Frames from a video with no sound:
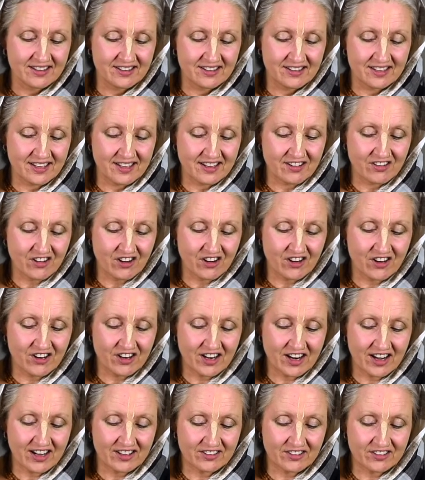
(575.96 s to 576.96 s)
There
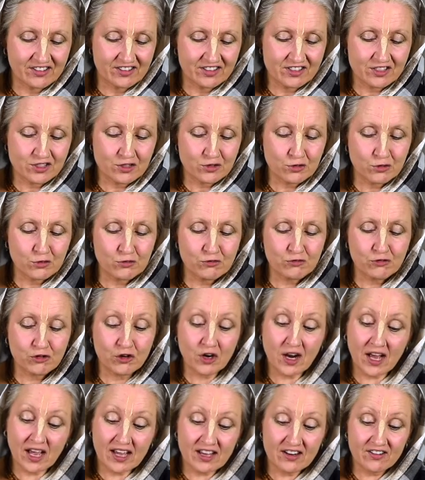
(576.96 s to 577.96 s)
are others who,
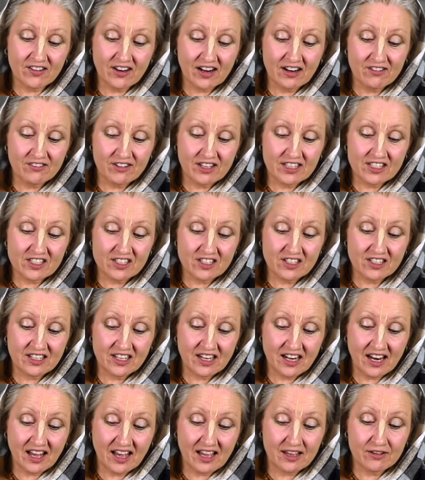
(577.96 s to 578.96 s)
for higher elevation
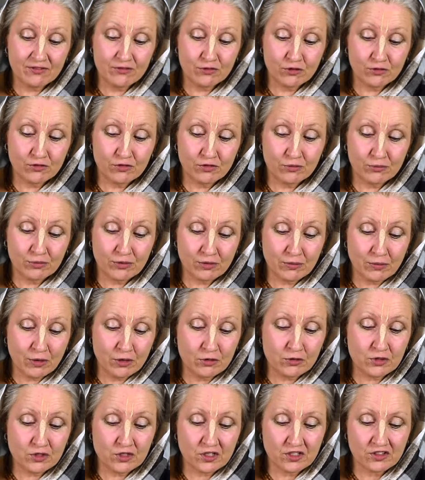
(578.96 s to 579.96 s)
in life or for
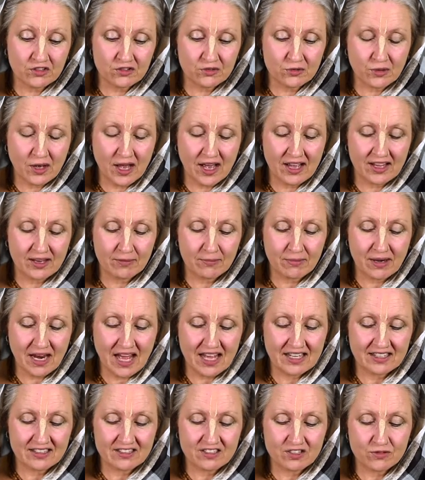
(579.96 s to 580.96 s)
promotion to higher
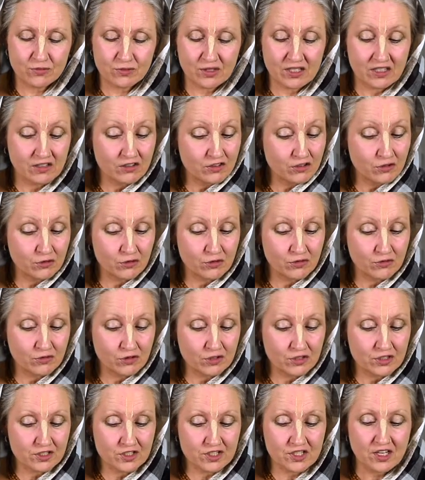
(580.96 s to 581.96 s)
planets within the
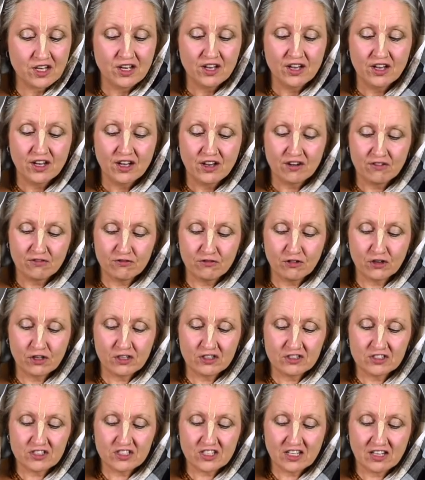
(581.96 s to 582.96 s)
universe,
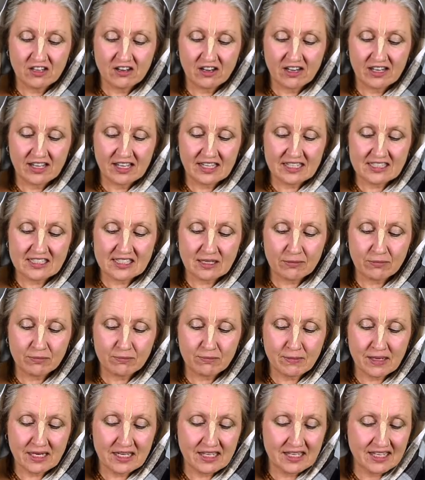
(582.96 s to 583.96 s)
voluntarily
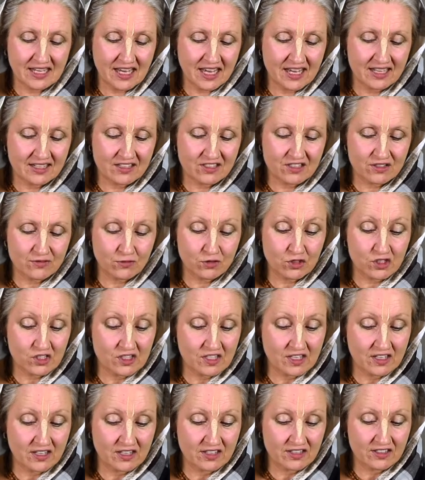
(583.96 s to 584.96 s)
accept many kinds of
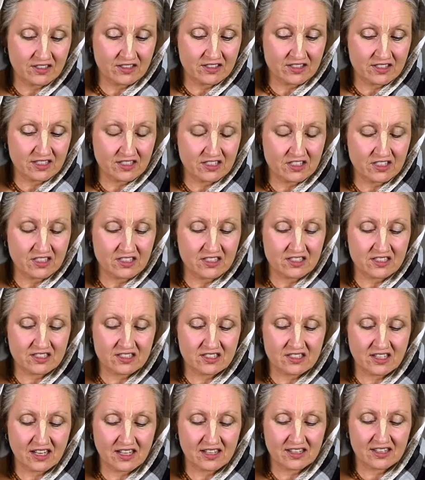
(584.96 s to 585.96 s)
austerities such as
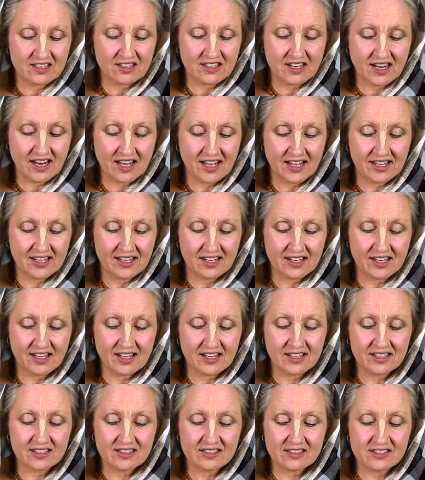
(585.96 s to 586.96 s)

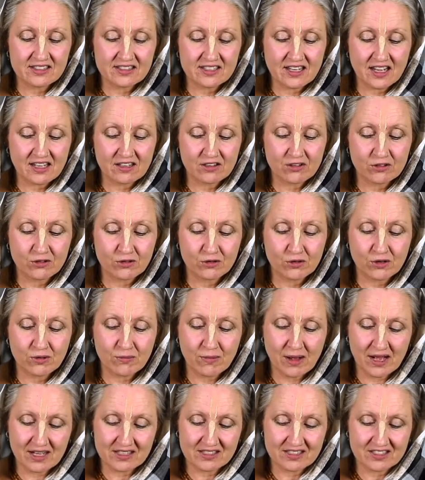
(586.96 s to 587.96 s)
Chandrayana and
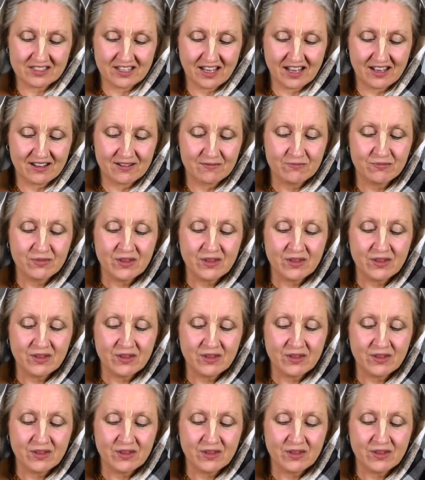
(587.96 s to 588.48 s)
Chaturmasya.